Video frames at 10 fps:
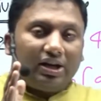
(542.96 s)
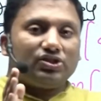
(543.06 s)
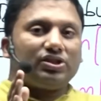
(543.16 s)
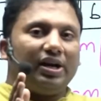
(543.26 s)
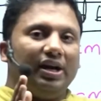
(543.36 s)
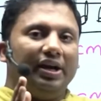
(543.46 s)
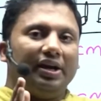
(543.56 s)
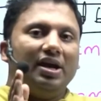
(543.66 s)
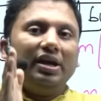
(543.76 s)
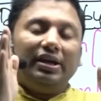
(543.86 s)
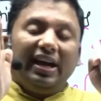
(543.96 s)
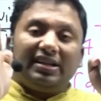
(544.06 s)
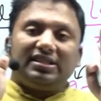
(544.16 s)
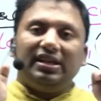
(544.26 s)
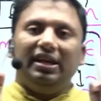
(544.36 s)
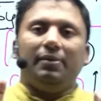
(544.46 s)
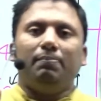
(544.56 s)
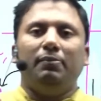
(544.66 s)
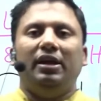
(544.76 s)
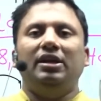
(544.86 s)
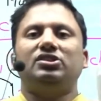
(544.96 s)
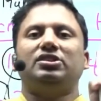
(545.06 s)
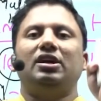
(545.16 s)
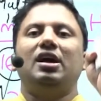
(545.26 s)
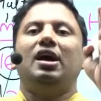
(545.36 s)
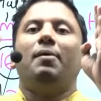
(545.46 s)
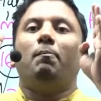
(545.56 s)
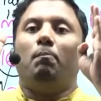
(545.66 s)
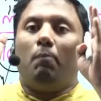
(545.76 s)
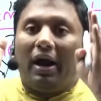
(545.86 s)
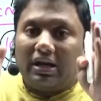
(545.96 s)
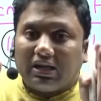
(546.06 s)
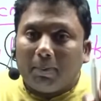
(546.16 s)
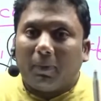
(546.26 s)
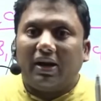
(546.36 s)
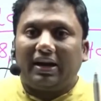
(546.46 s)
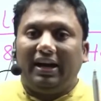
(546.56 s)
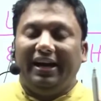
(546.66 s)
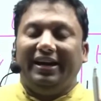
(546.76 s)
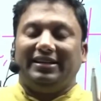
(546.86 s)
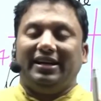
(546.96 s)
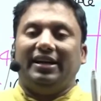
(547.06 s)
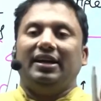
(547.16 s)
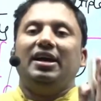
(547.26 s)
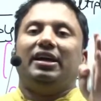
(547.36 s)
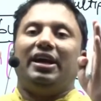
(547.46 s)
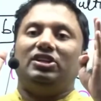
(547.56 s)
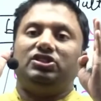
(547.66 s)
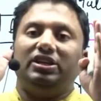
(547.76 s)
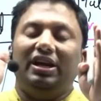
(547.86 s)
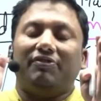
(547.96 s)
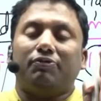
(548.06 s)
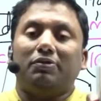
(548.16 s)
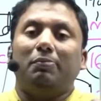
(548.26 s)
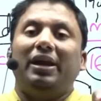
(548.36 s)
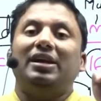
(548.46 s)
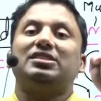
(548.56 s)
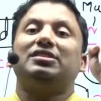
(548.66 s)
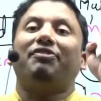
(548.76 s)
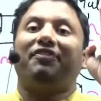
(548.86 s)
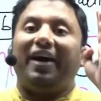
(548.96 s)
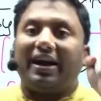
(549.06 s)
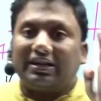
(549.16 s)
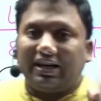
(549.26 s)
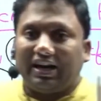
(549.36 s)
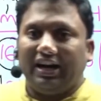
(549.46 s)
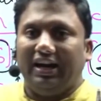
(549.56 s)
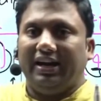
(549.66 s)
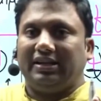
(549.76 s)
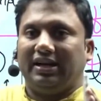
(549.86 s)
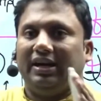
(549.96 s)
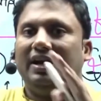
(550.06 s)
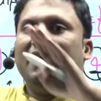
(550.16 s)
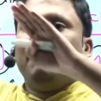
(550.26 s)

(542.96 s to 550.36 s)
understanding. LCM means multiple related. HCF means factor related.